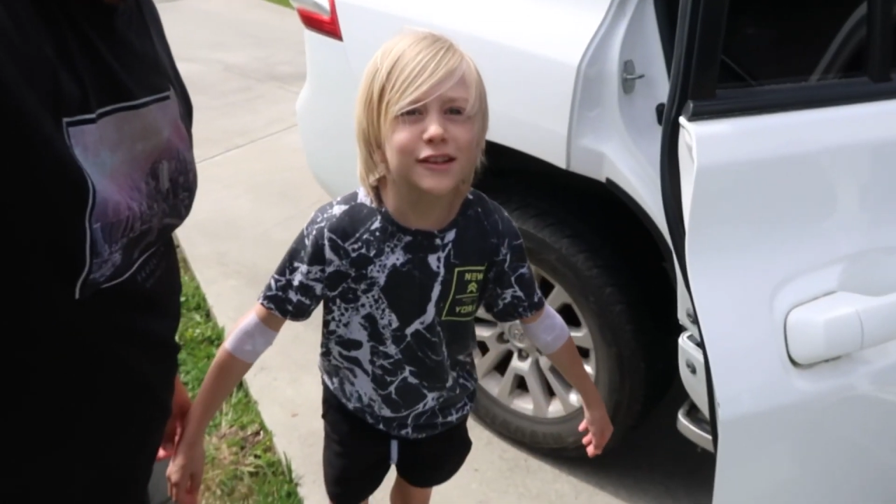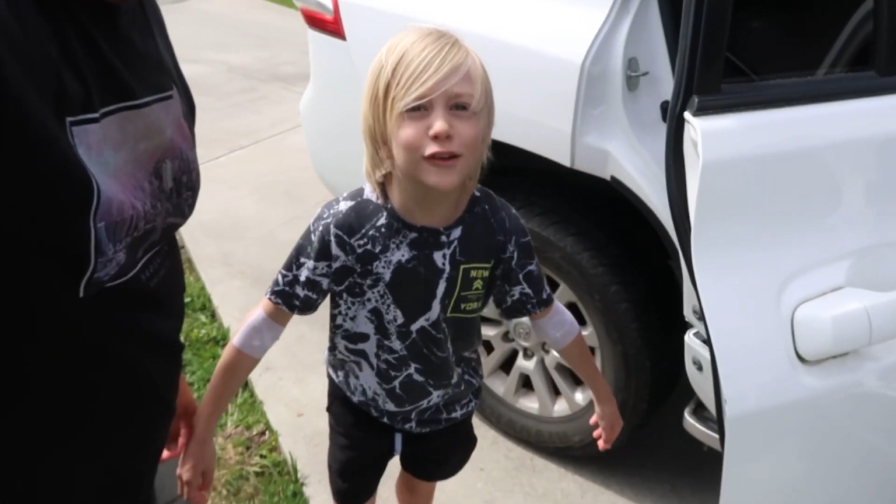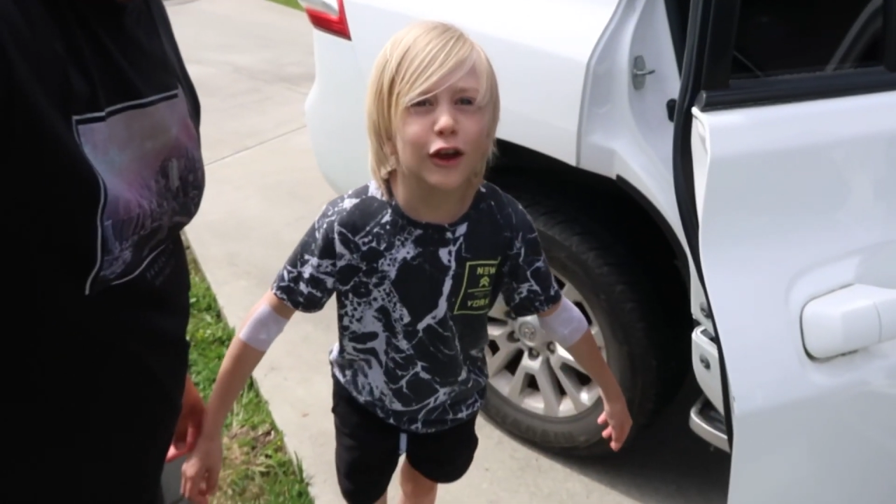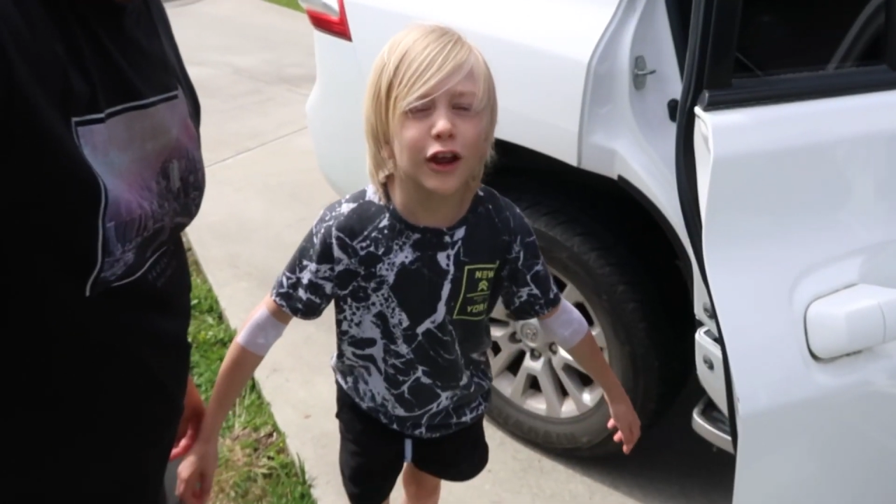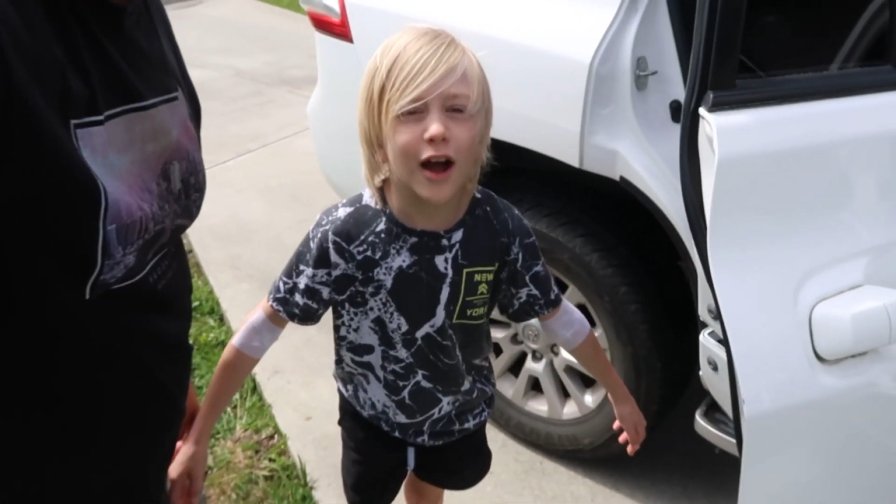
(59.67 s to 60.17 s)

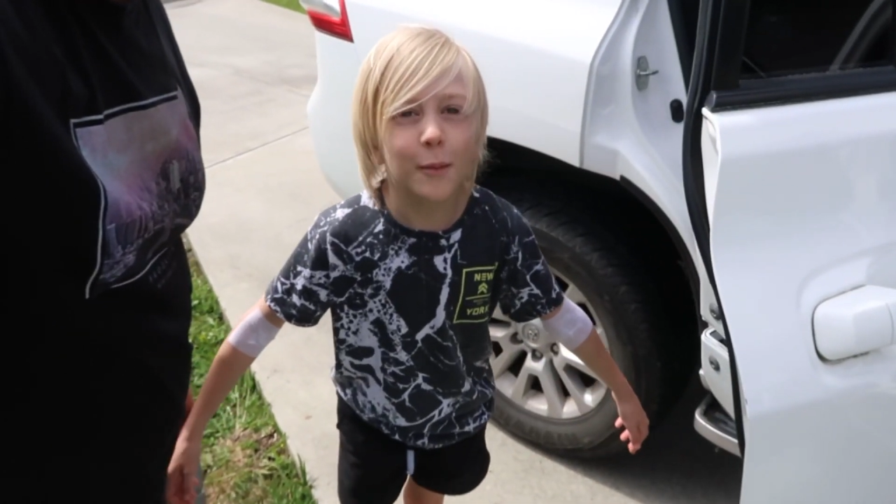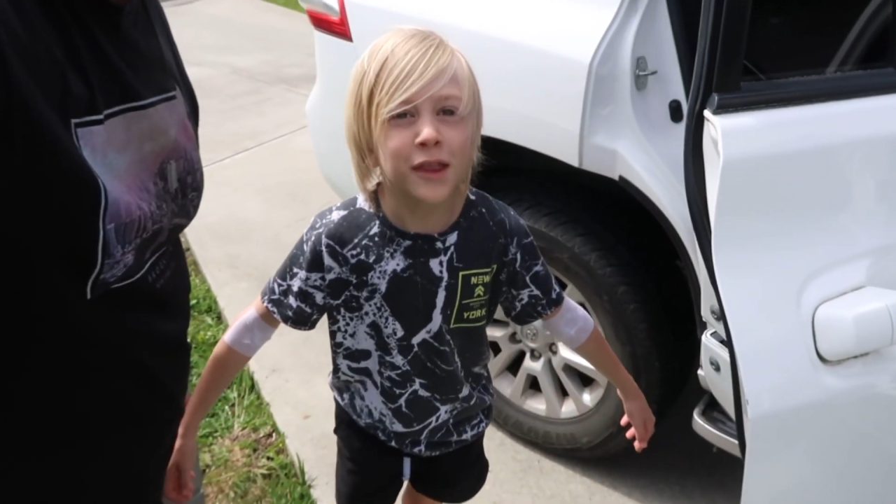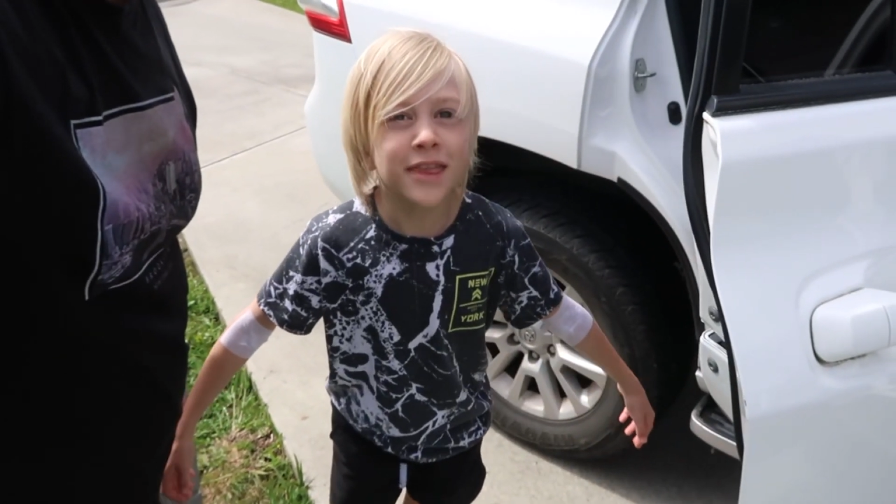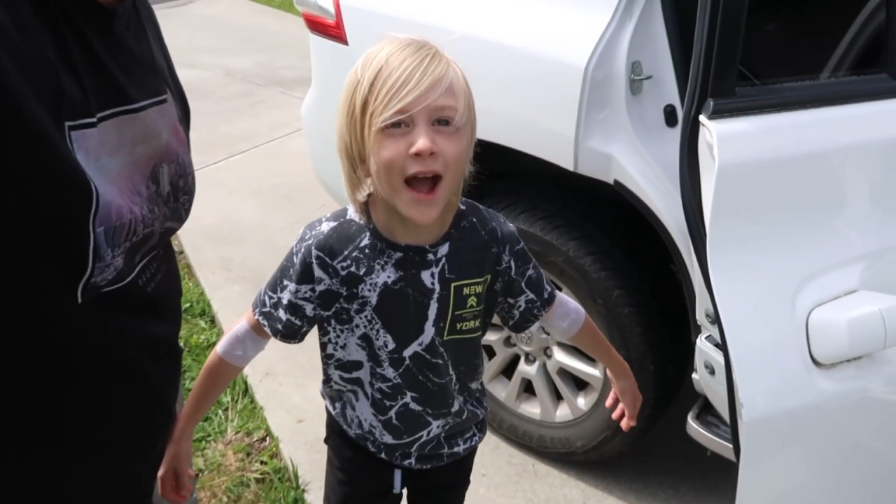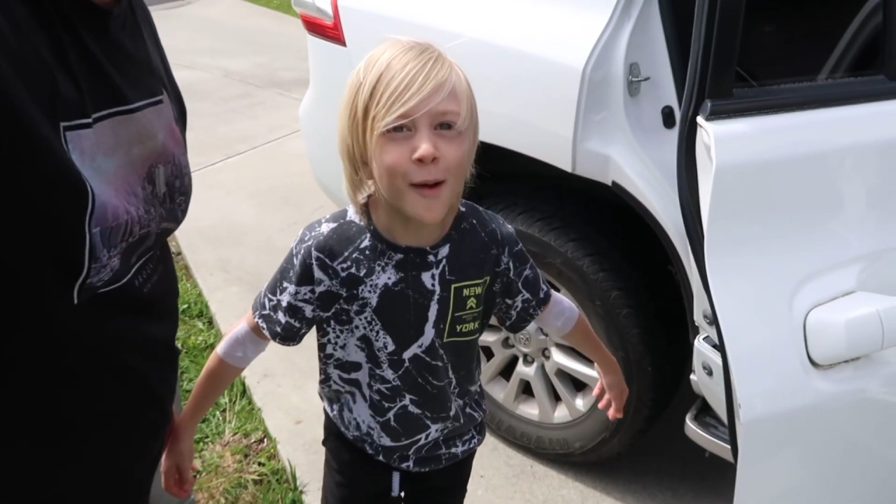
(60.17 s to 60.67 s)
sure to
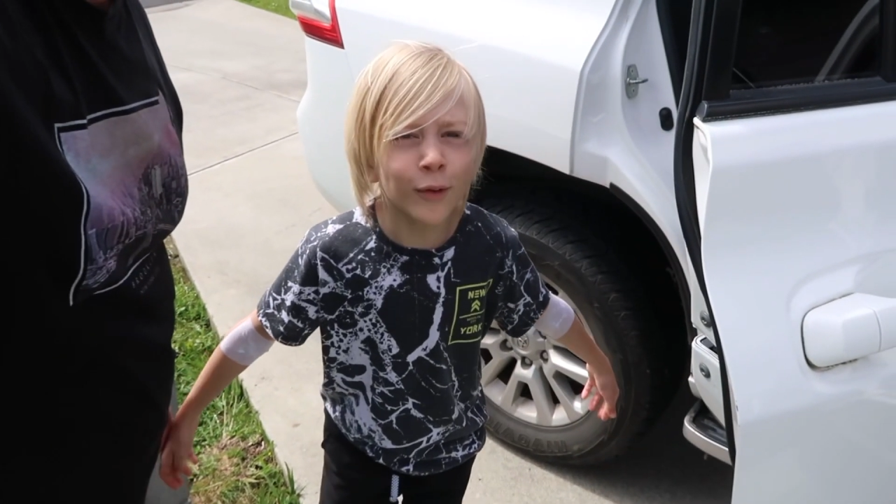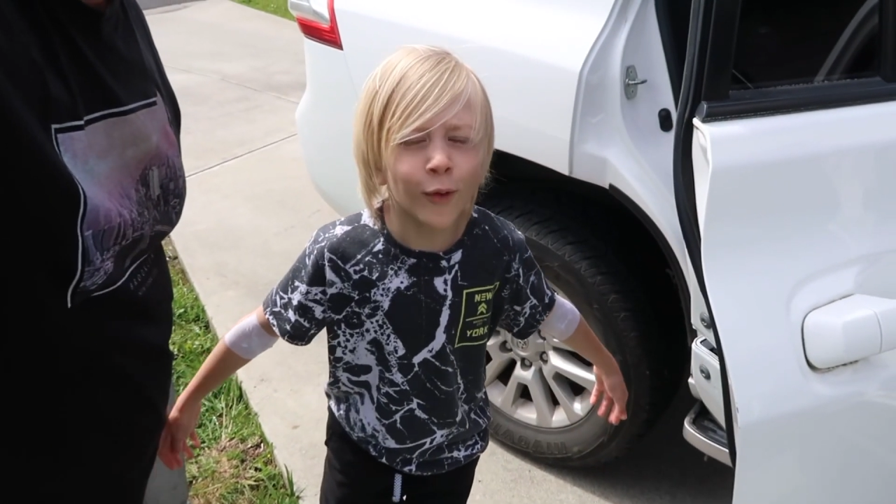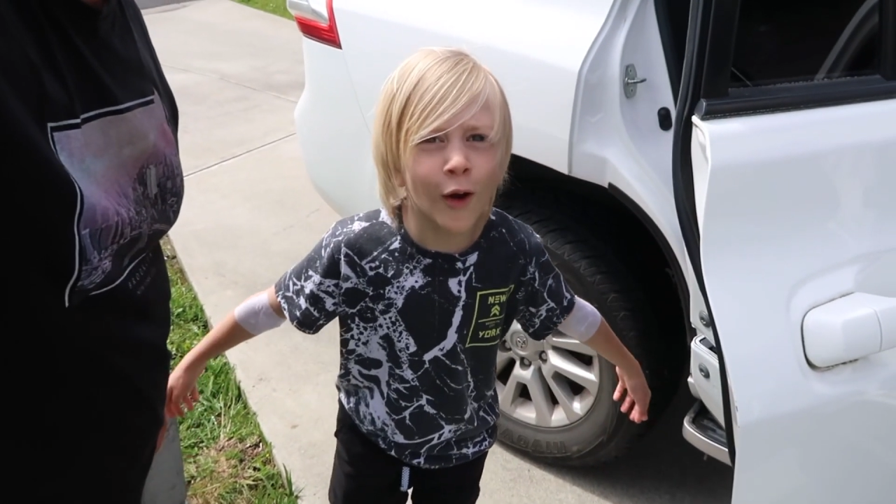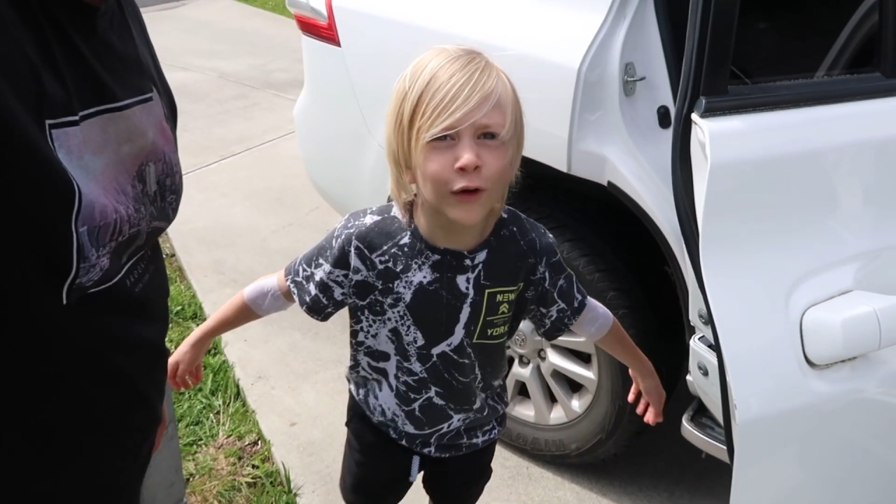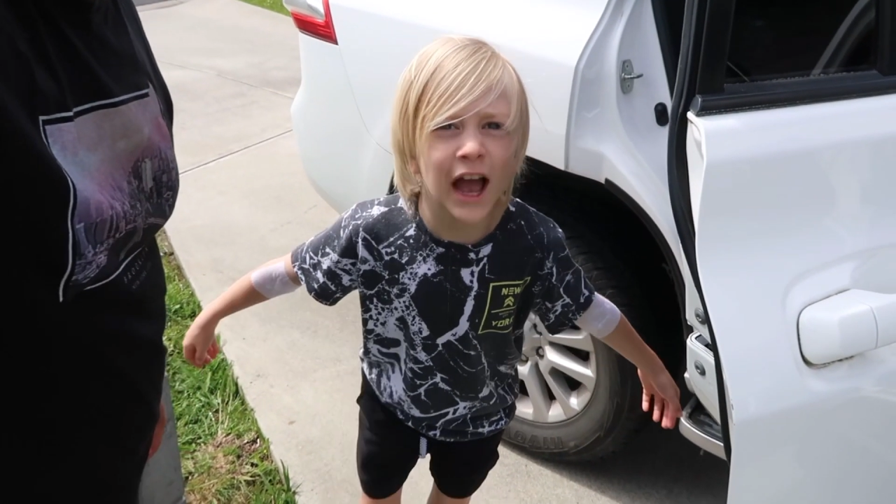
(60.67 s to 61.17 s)
comment down
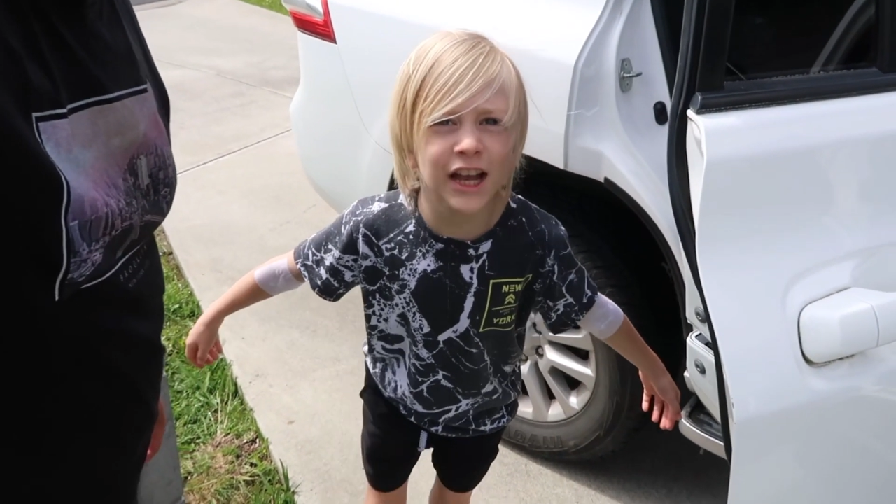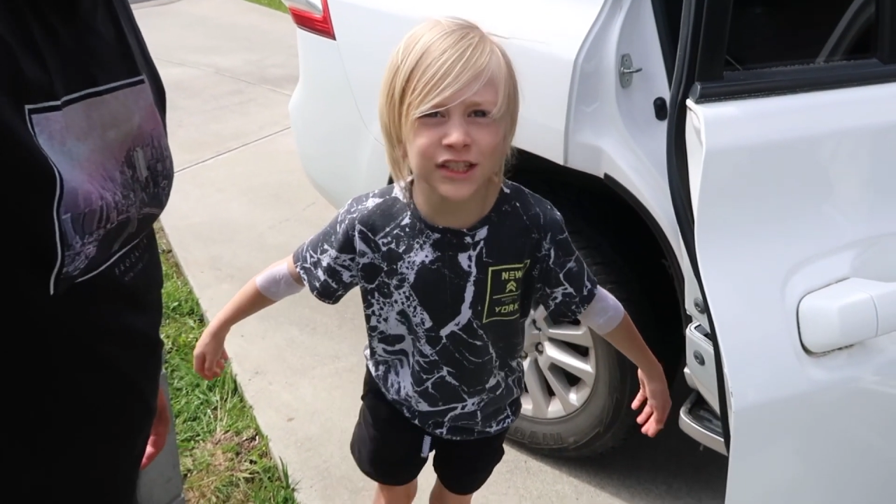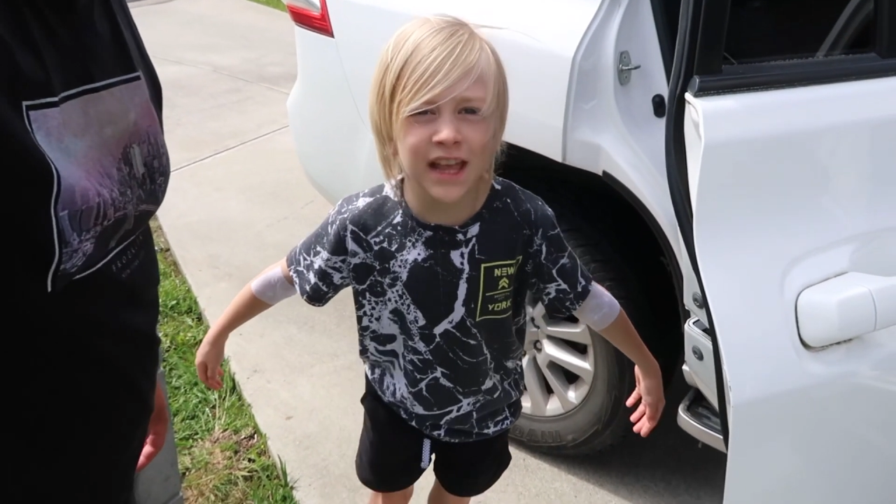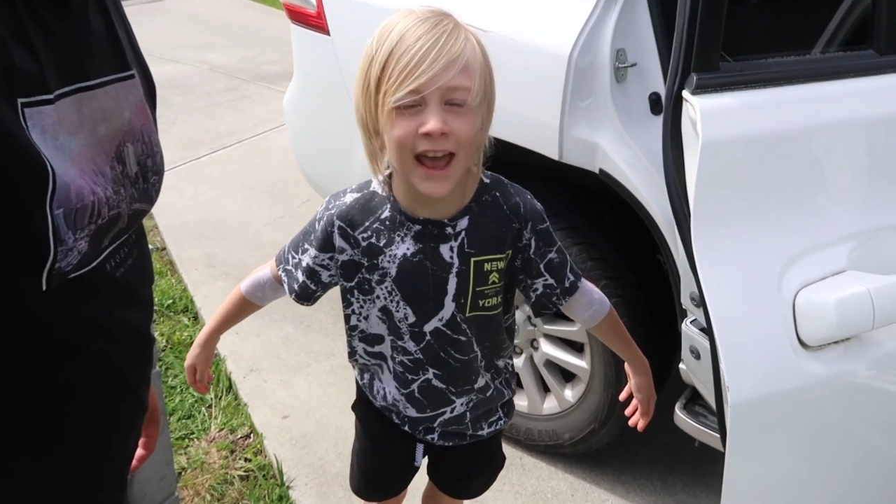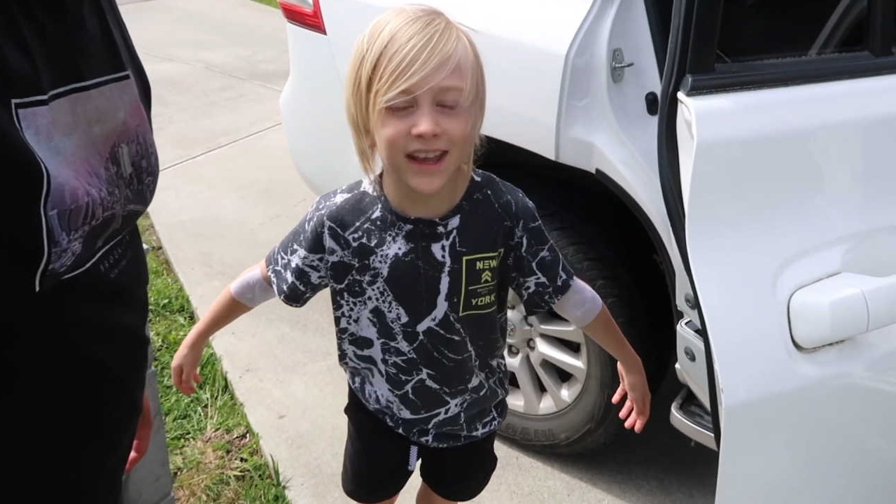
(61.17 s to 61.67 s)
below
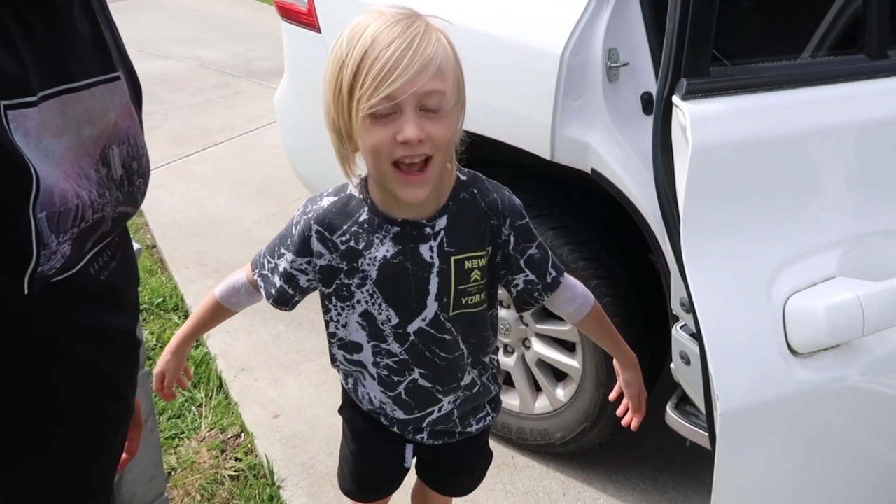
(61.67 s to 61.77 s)
hashtag